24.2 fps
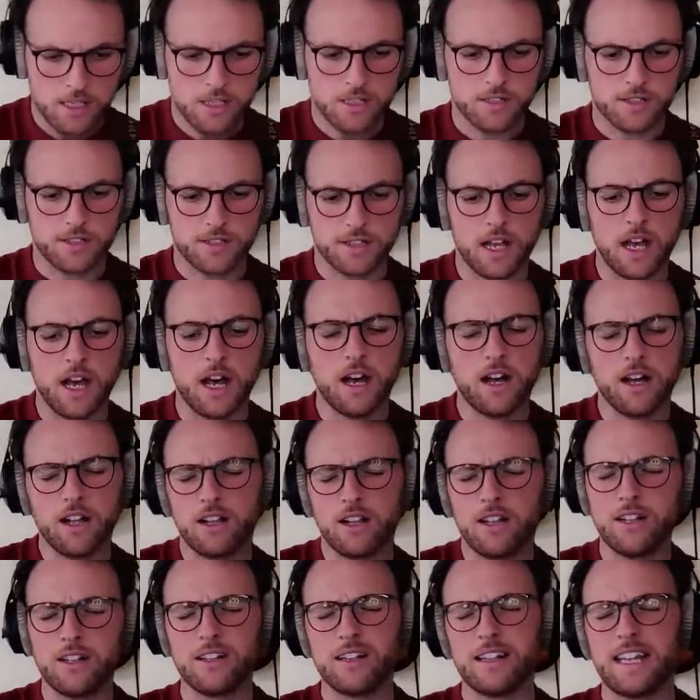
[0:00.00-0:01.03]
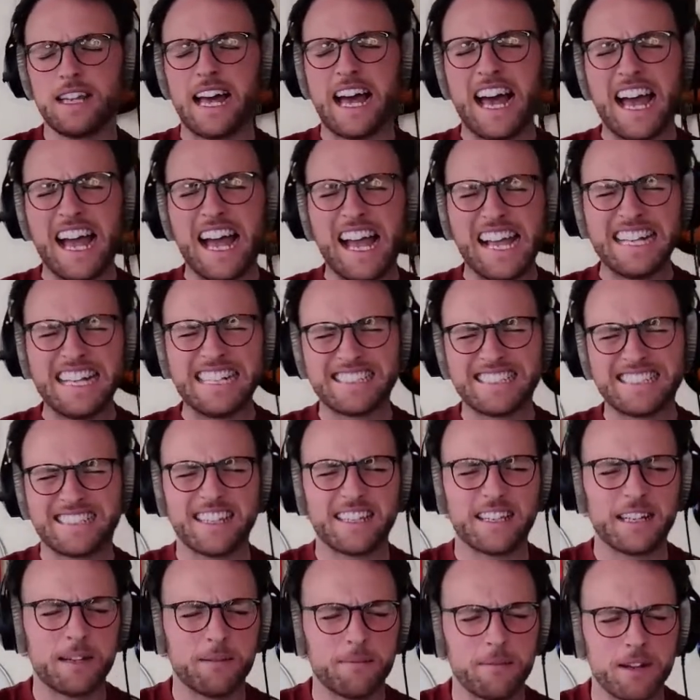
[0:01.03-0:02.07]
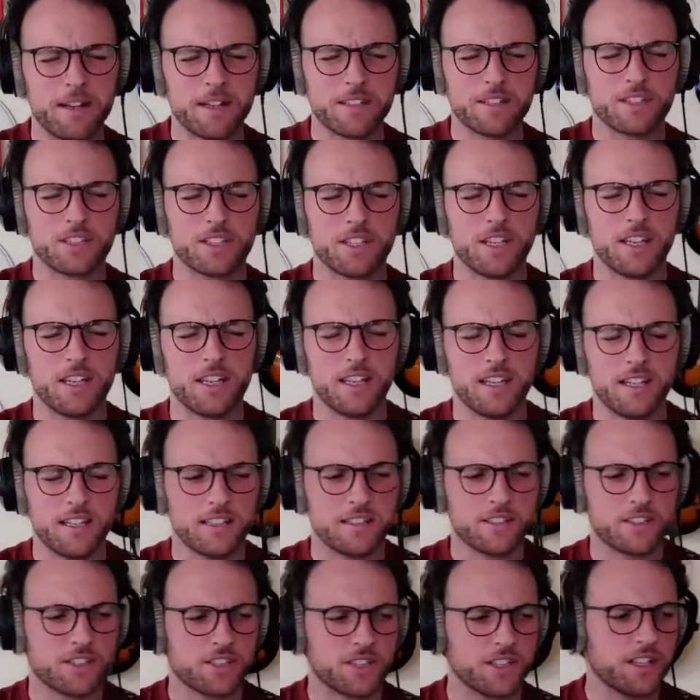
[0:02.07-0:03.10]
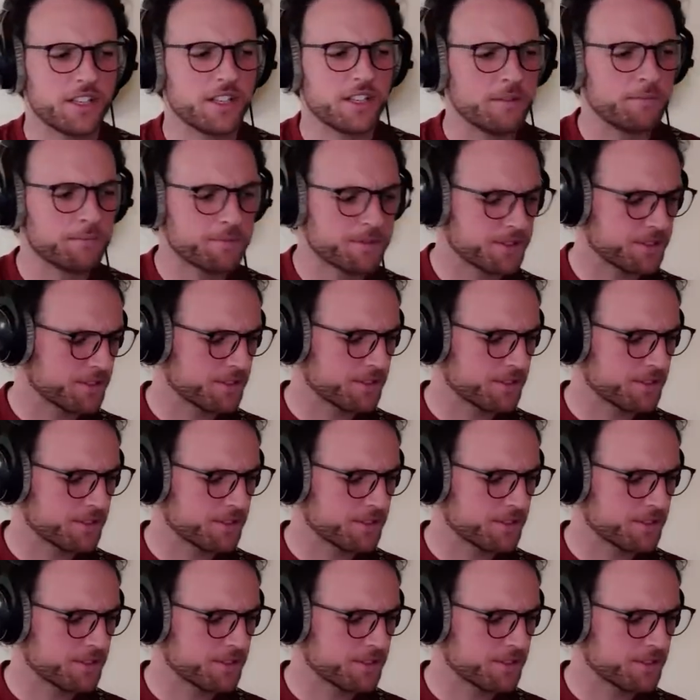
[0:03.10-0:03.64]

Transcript: So light to the merchant ships.